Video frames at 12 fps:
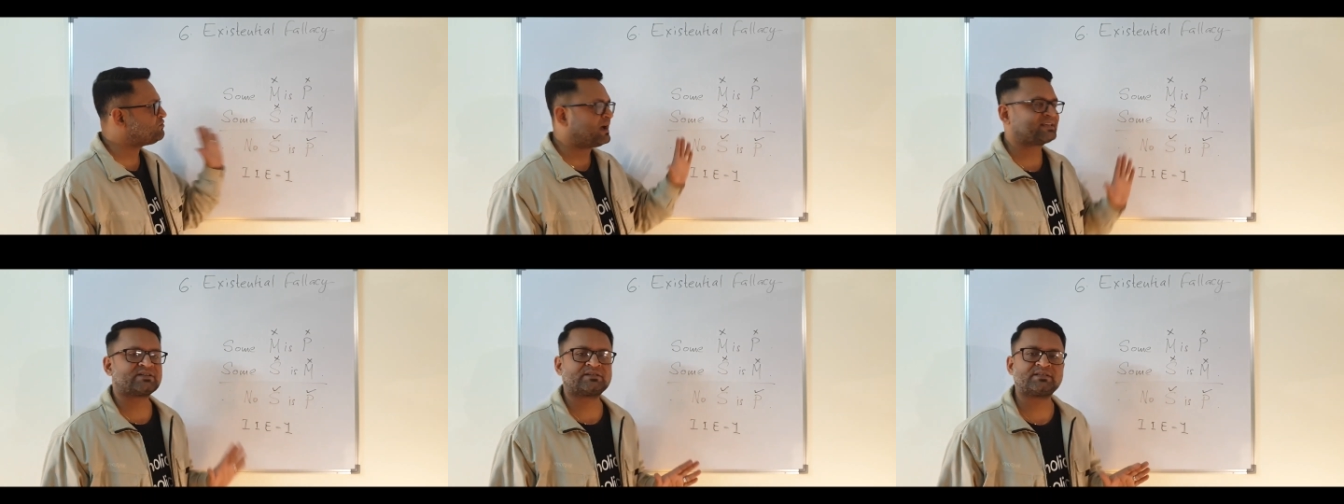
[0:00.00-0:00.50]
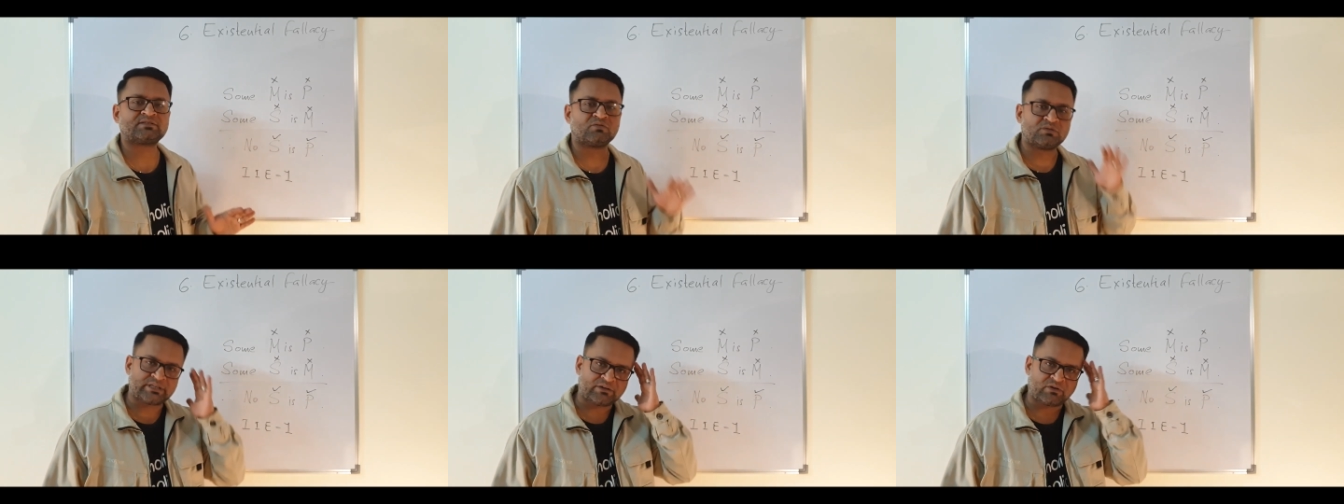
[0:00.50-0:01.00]
you master these
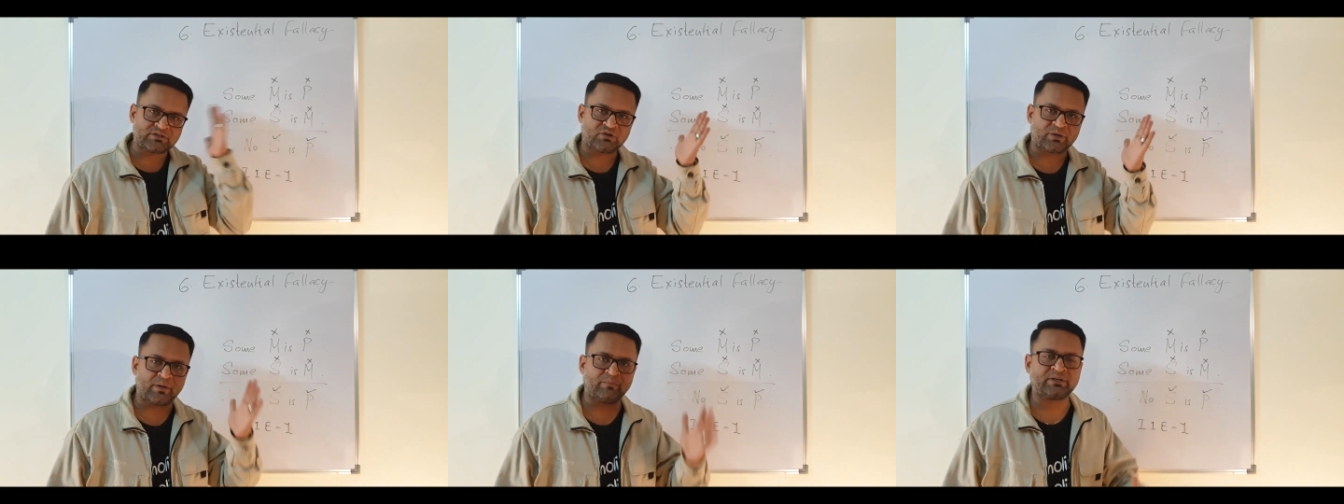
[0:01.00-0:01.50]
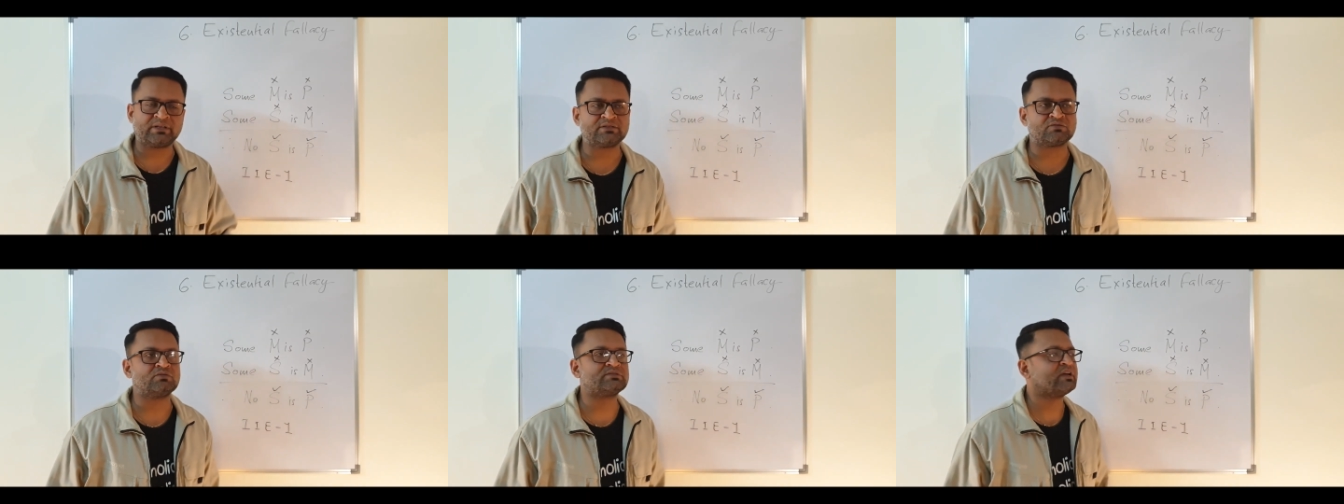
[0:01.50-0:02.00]
rules and once you remember
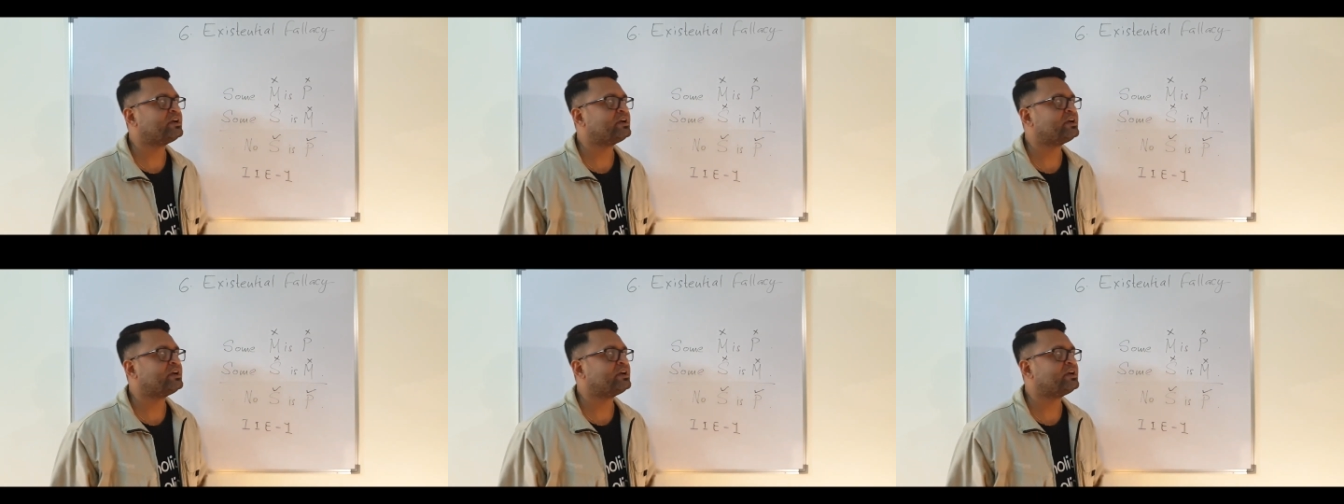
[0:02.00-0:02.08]
these rules,